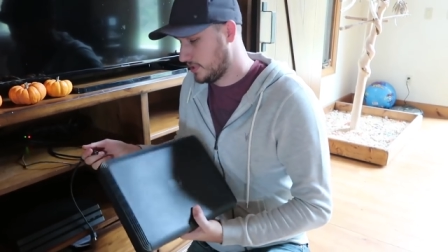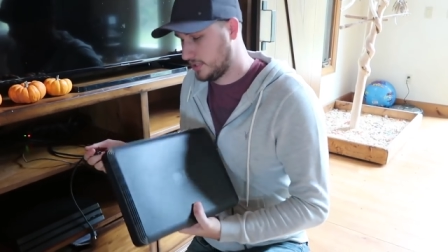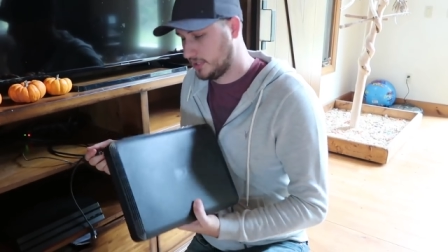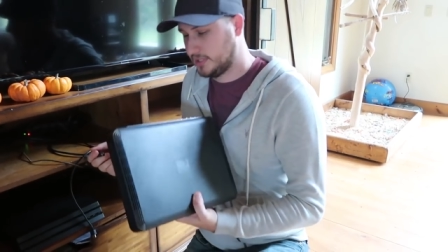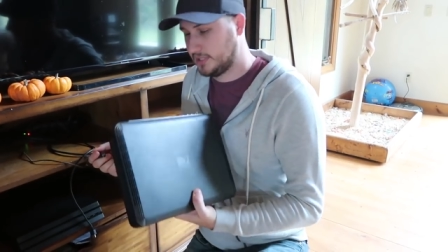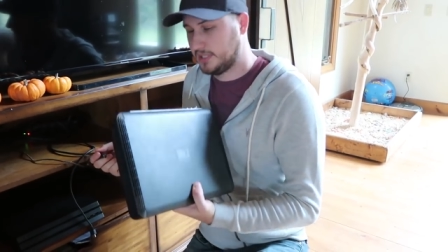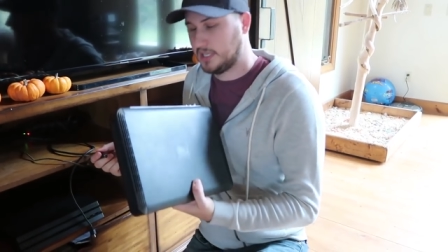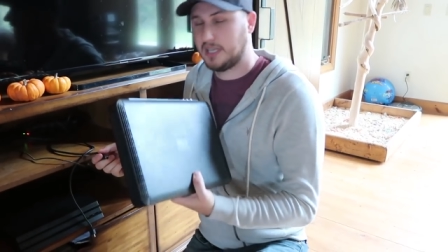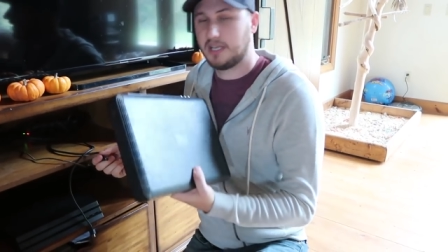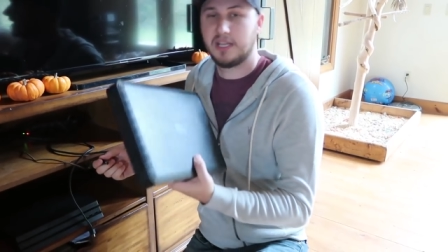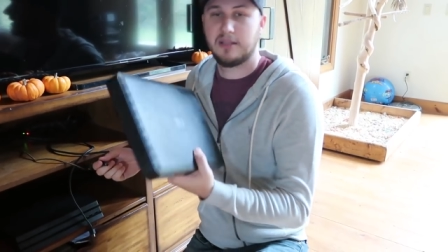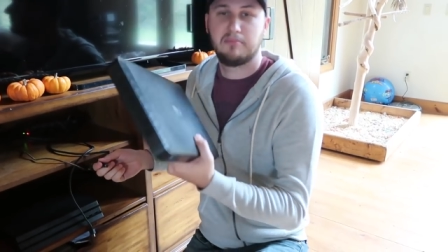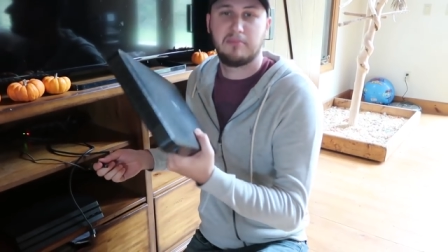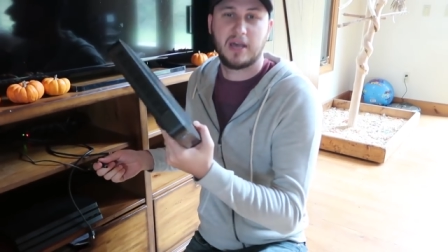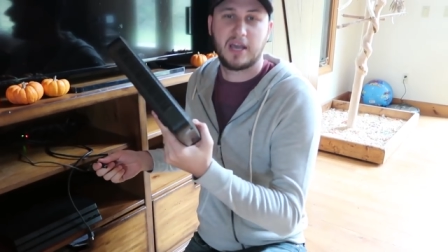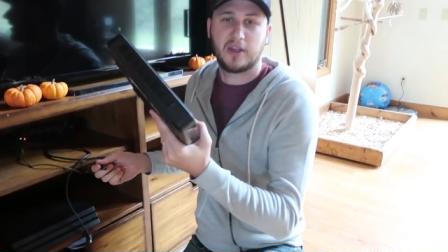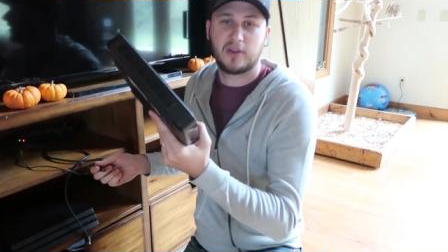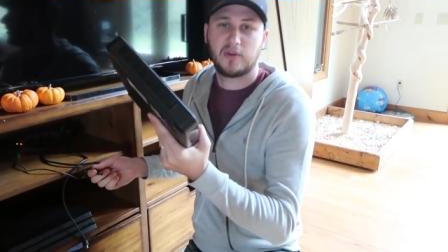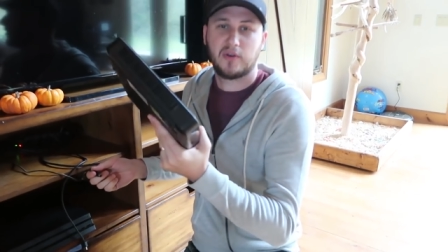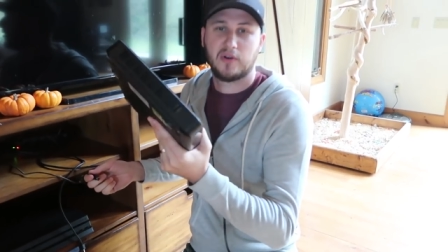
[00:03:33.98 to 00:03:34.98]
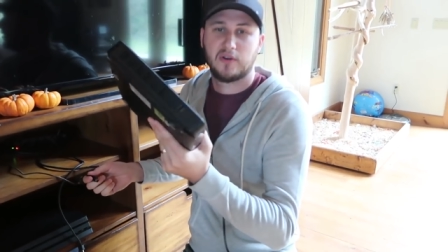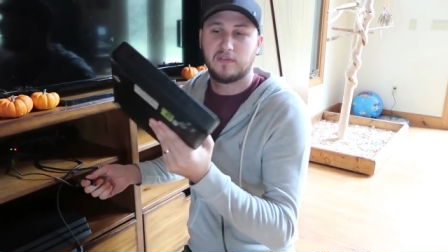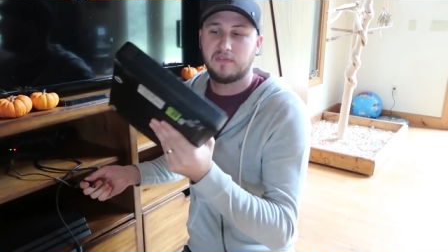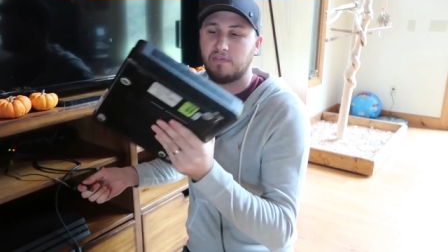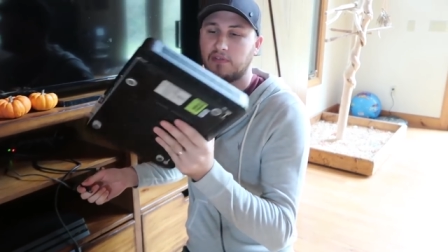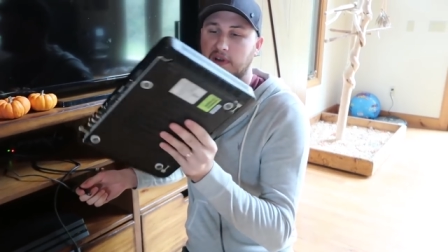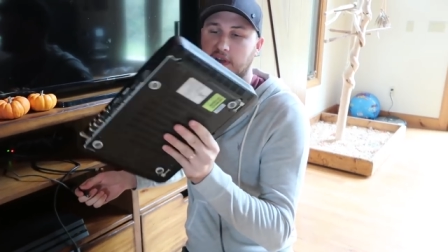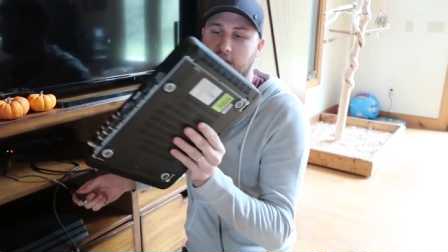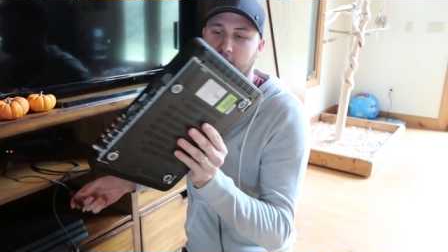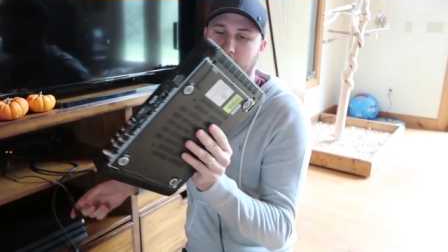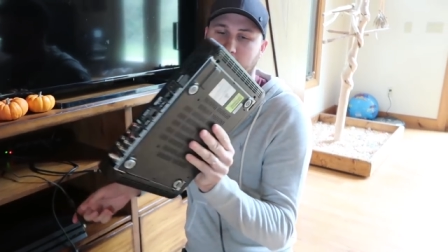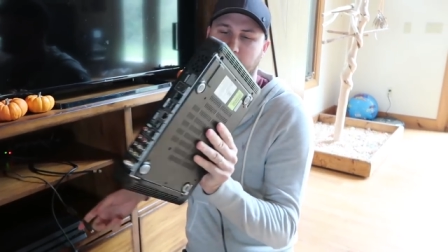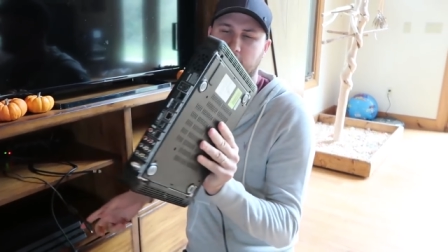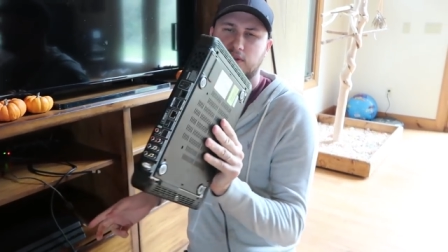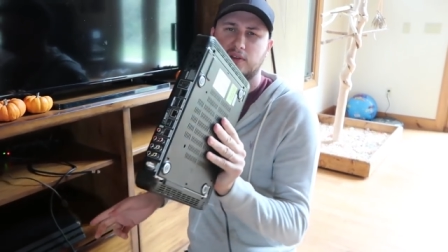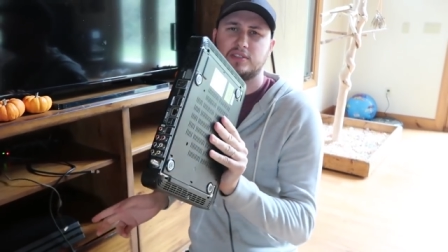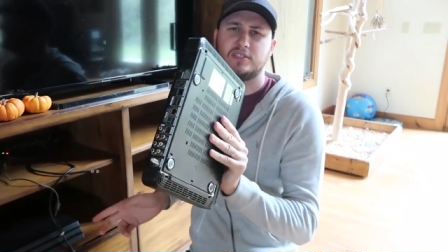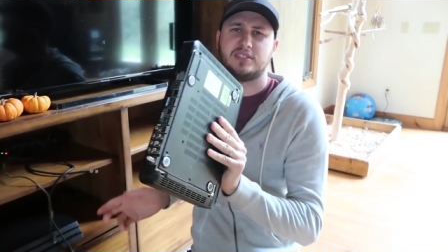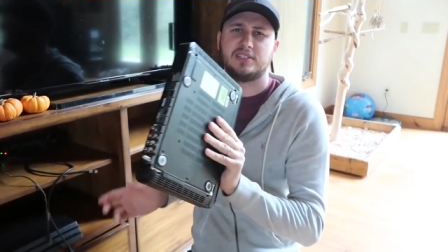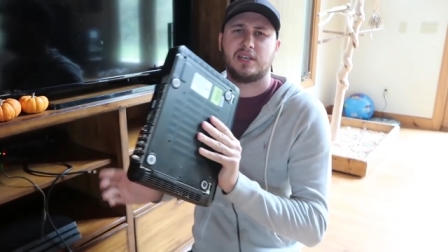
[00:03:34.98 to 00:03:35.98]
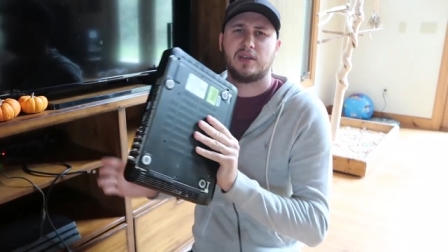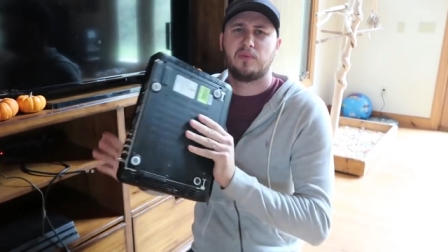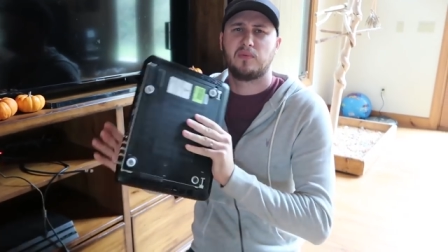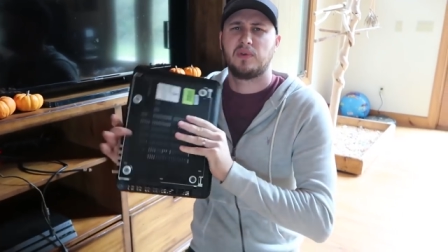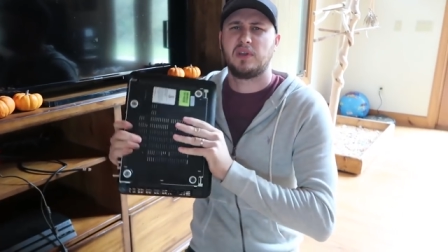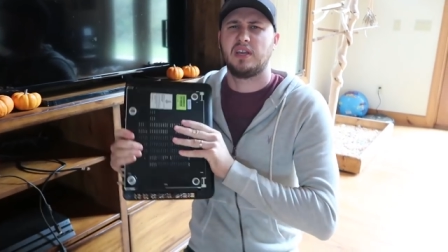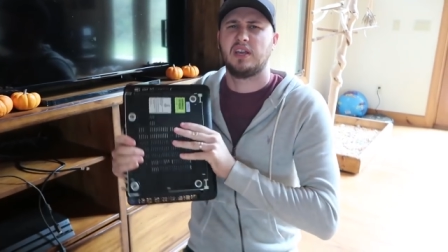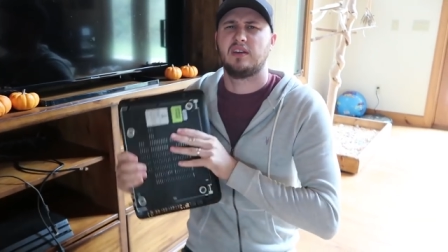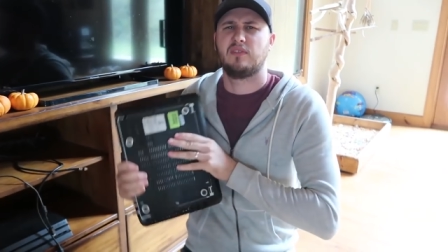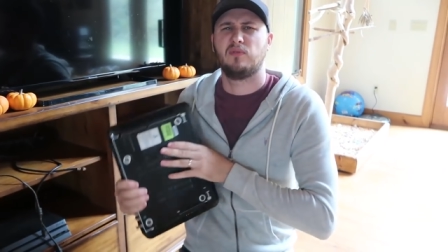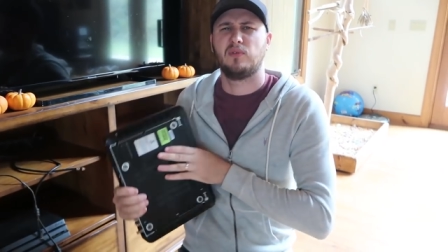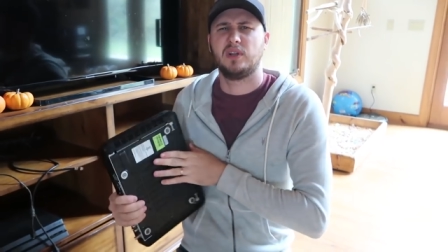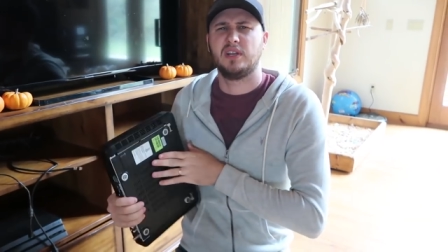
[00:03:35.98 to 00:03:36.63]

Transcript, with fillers: gonna send it back off. And also we have,